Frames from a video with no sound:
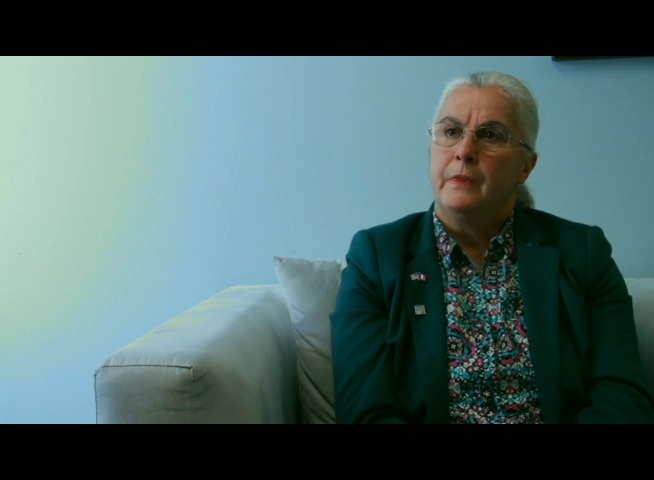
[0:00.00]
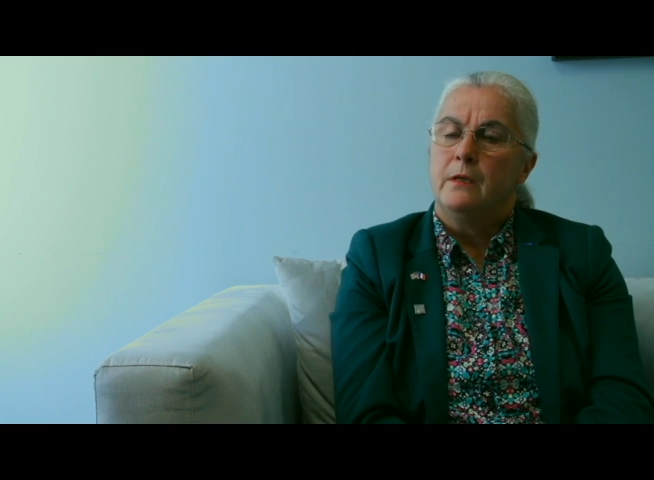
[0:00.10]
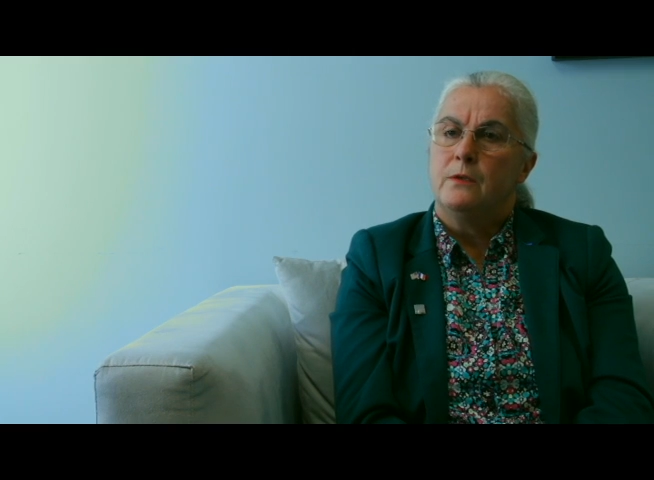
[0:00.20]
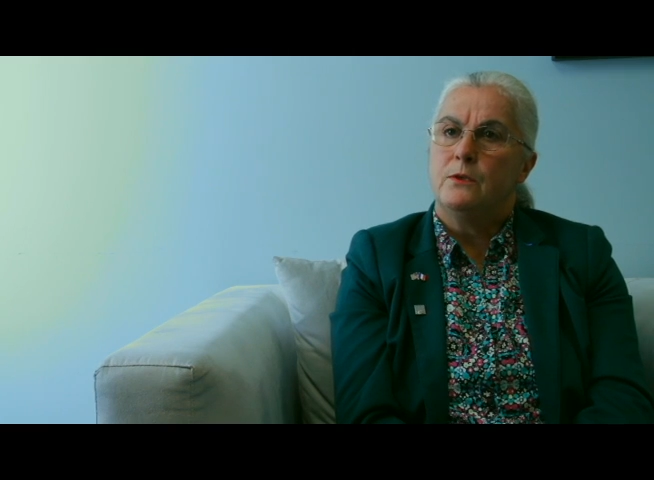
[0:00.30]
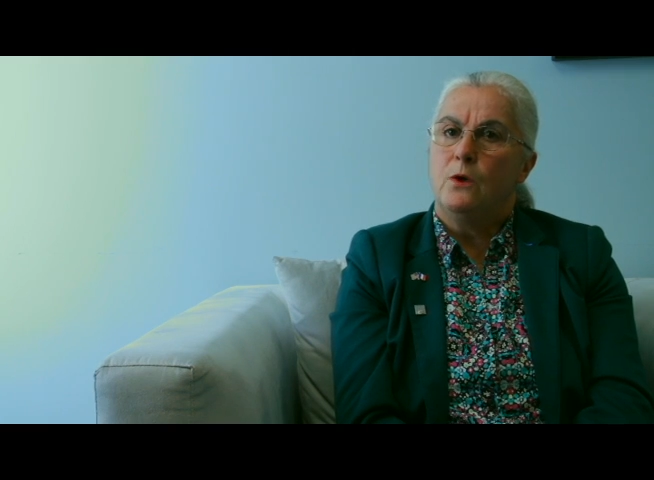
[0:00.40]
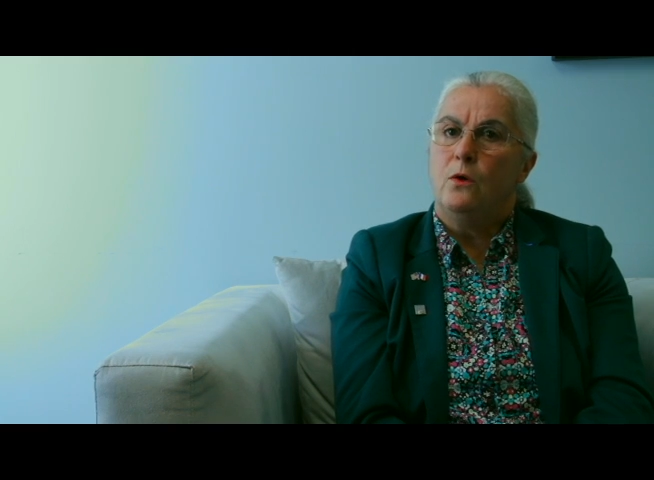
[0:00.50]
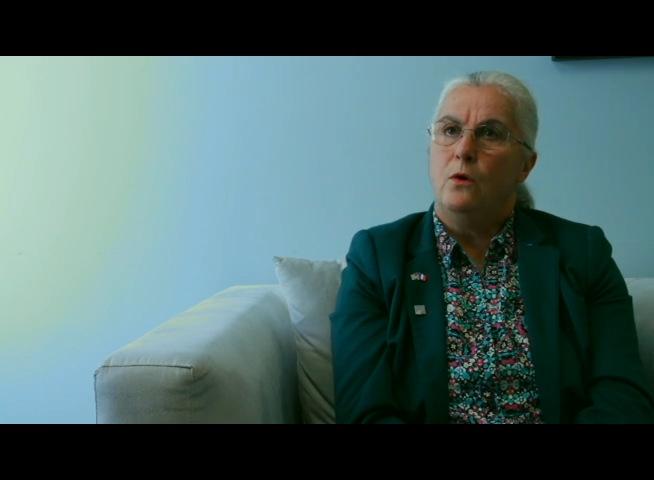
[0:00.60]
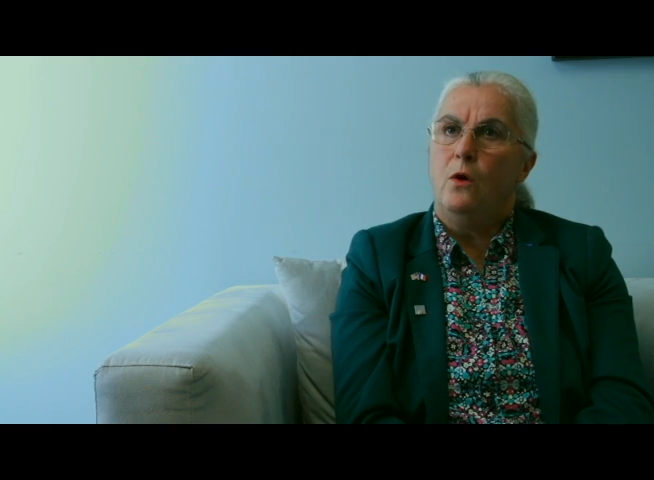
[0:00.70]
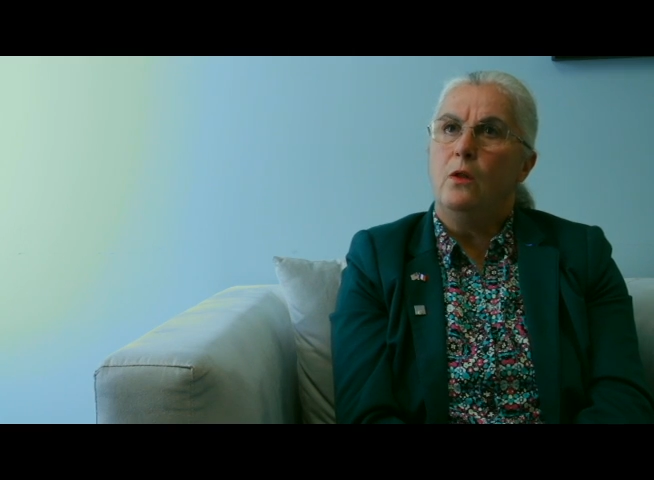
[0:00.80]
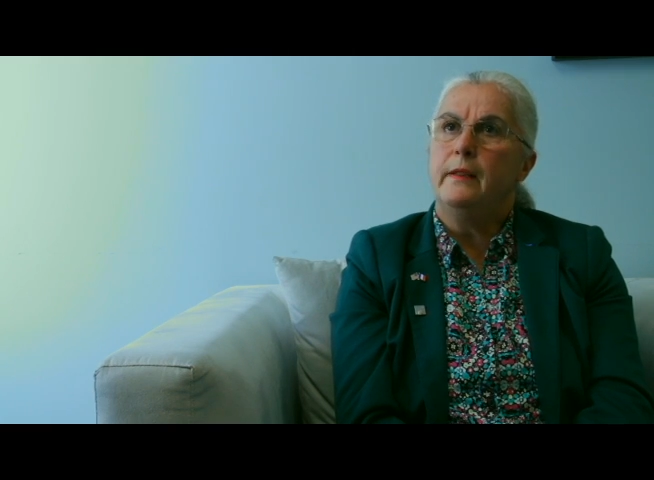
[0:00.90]
So
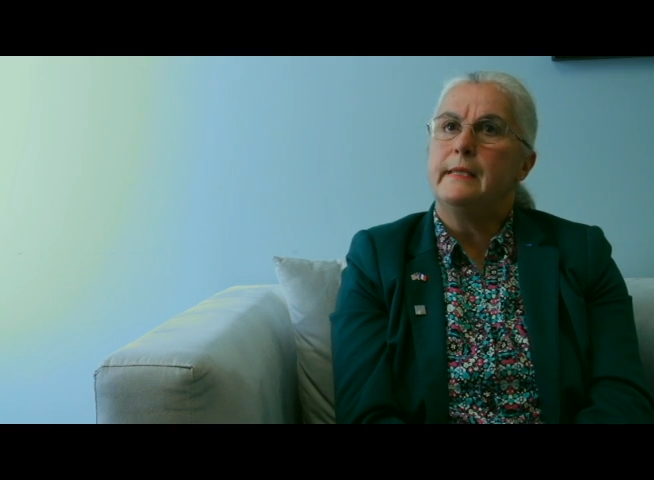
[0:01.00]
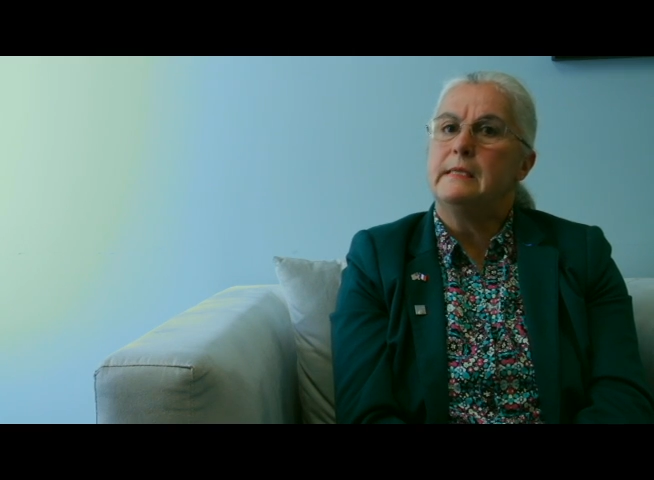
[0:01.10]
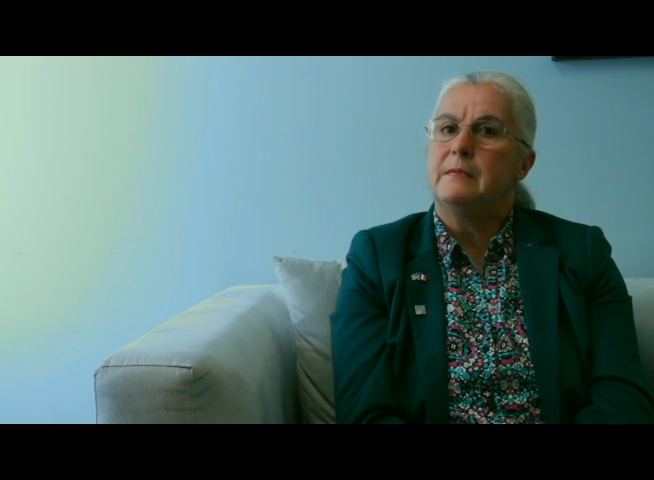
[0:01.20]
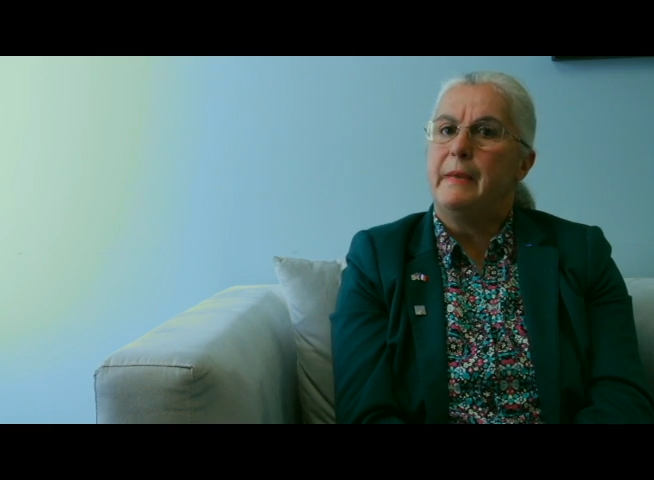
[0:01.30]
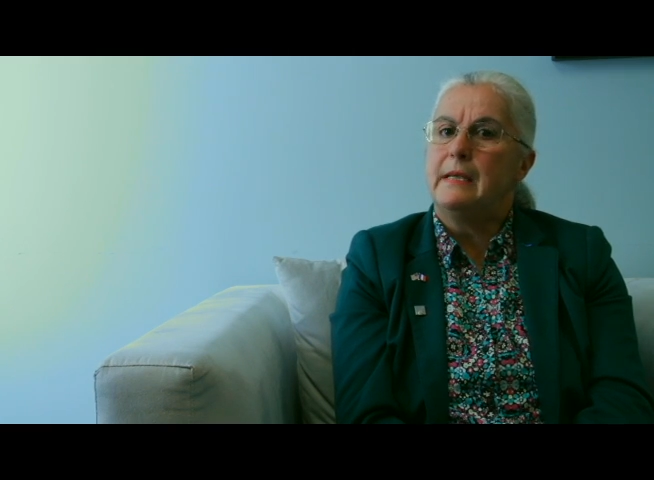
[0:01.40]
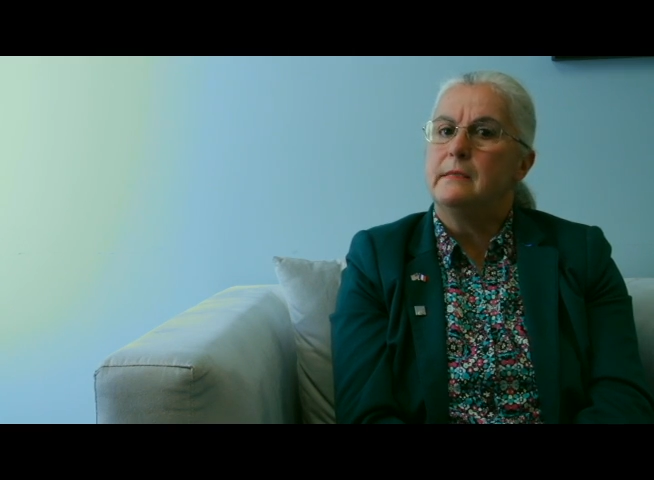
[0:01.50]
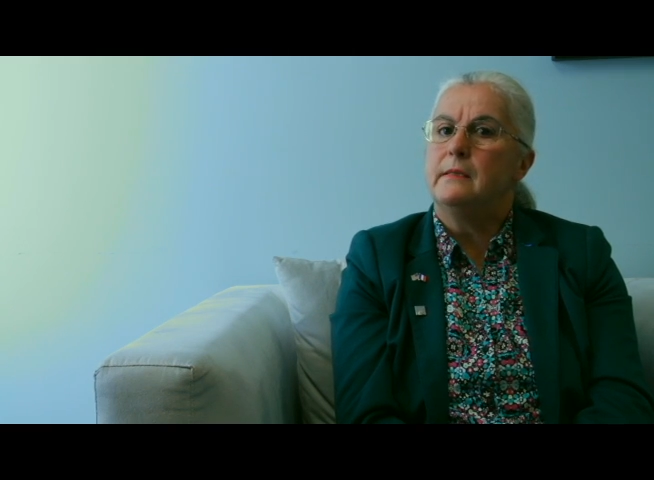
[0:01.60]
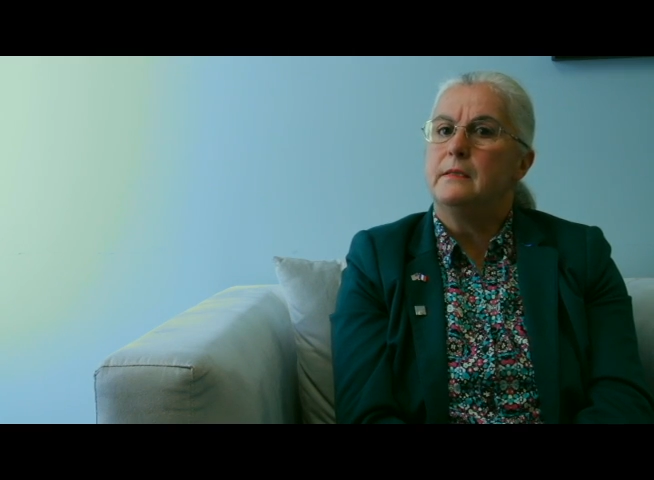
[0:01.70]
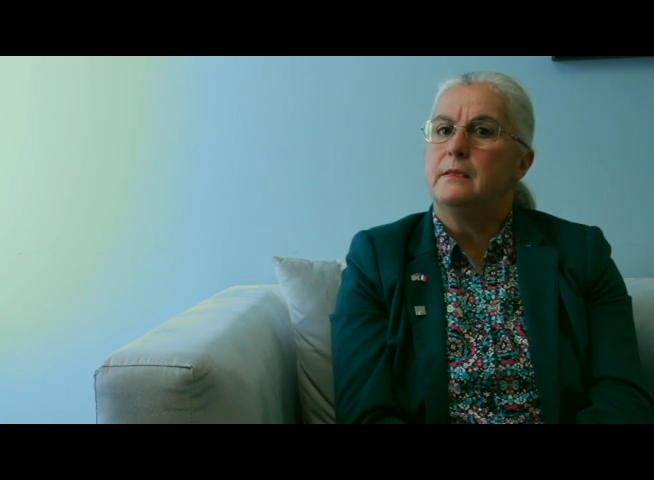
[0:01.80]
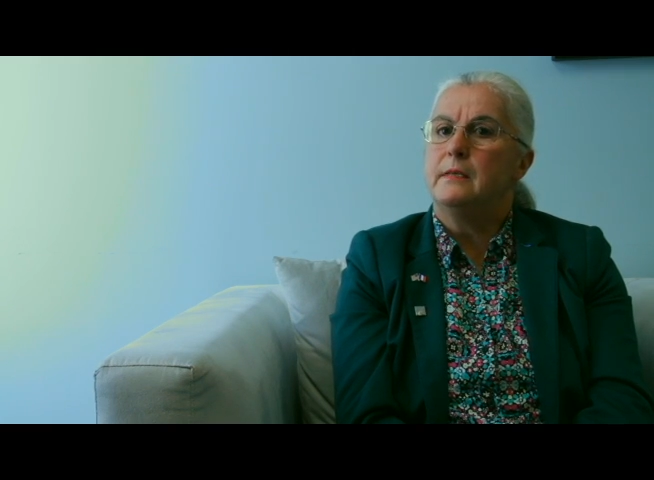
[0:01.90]
all this makes
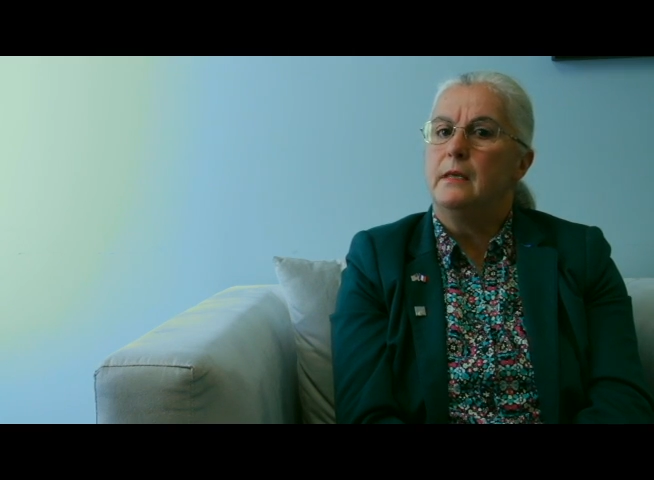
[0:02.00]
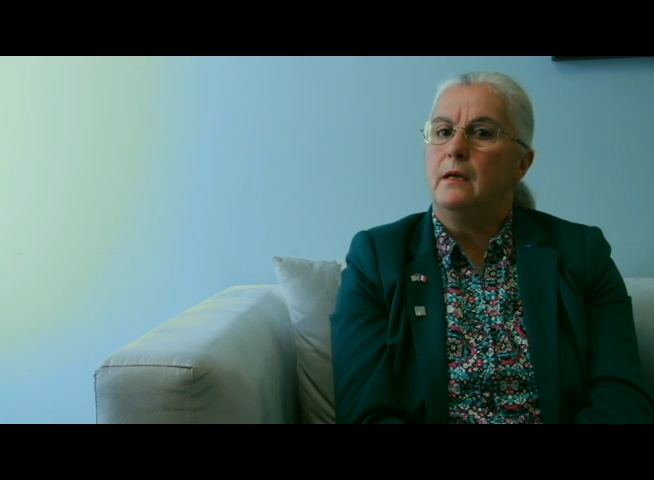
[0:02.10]
it